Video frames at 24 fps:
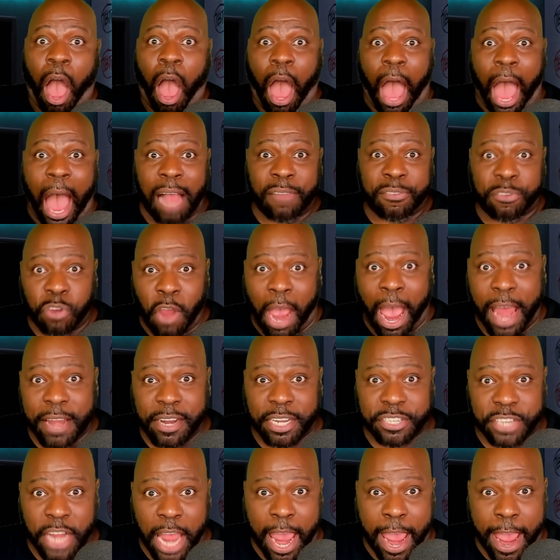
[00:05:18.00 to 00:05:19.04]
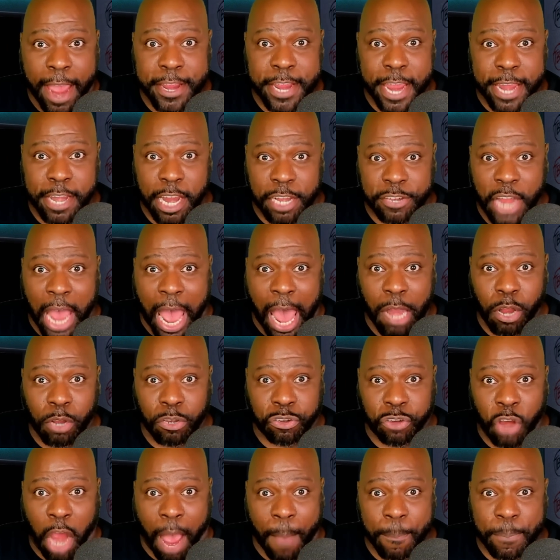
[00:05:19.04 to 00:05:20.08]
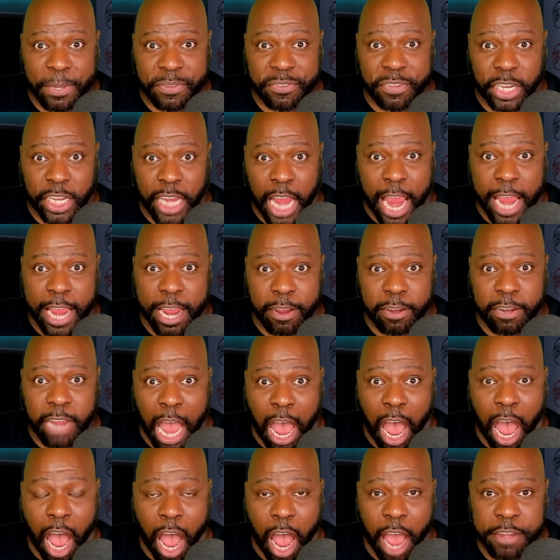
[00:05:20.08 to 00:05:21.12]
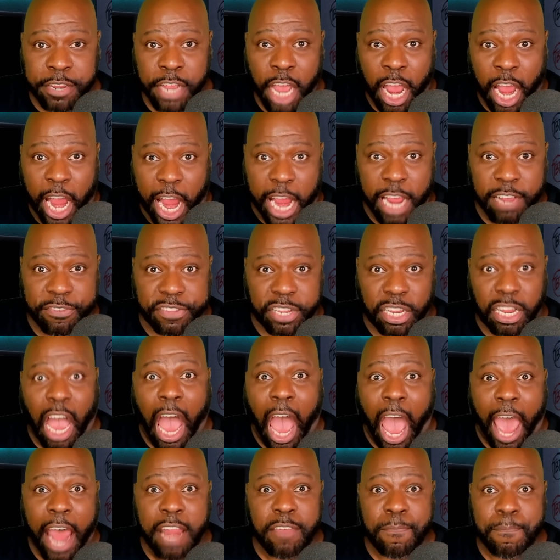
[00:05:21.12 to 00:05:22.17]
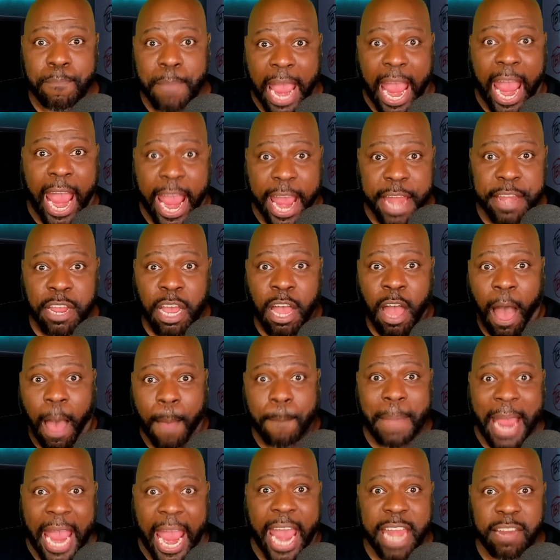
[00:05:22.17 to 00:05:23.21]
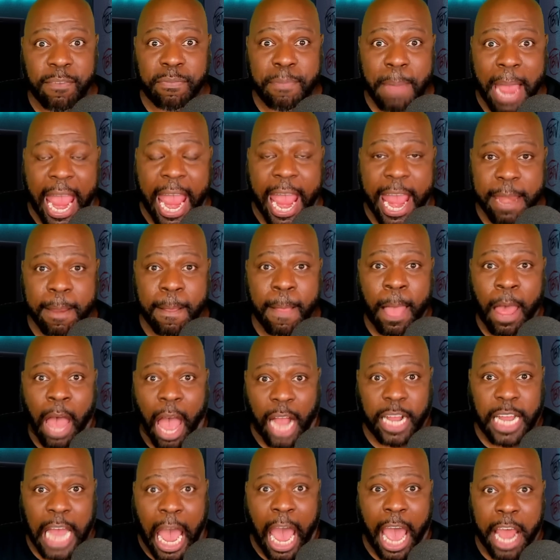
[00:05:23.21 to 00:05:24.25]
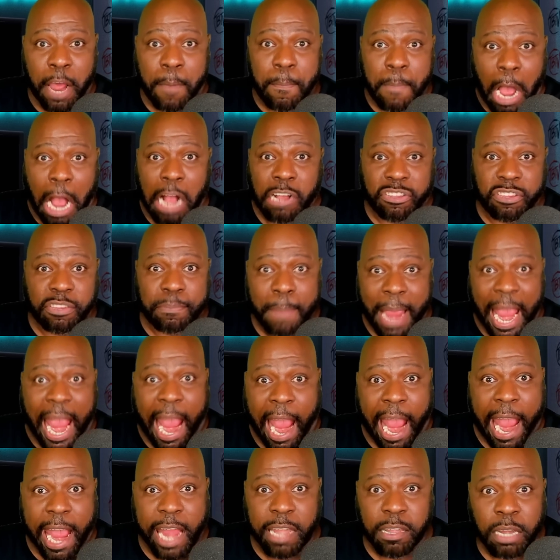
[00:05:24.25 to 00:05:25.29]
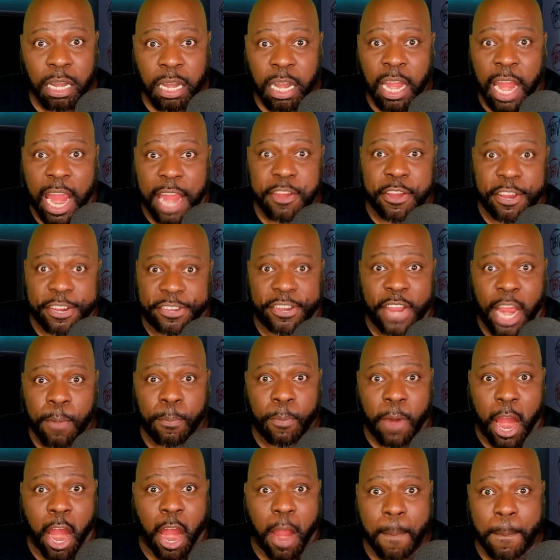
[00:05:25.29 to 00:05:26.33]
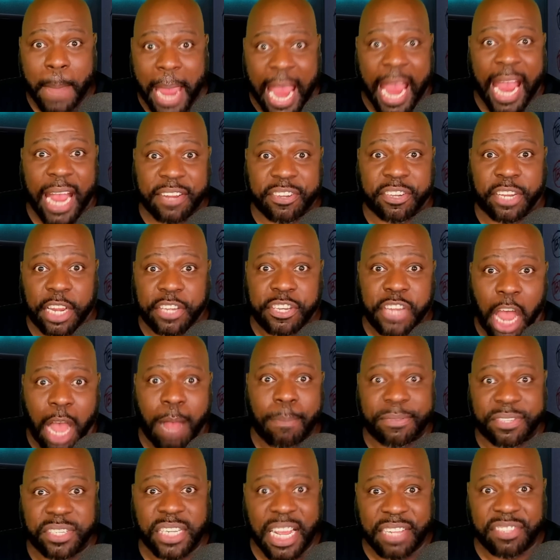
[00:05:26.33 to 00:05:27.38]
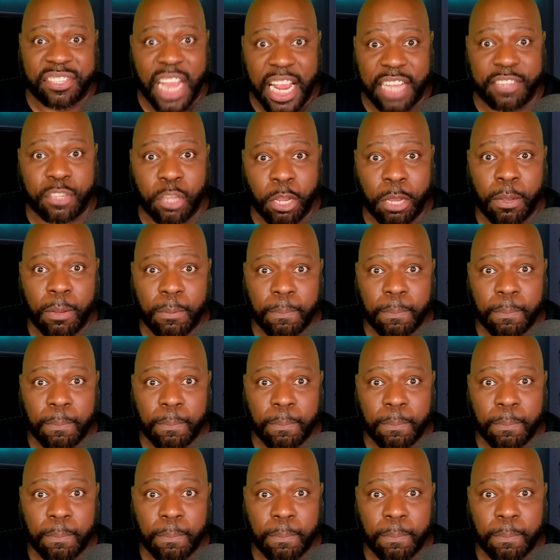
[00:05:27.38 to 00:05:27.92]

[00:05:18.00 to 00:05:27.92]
I try to tell you that Donald Trump is the king of God. He is the God of man, a man of man, a God amongst man. And you shouldn't wear a mask, you dumb sissies.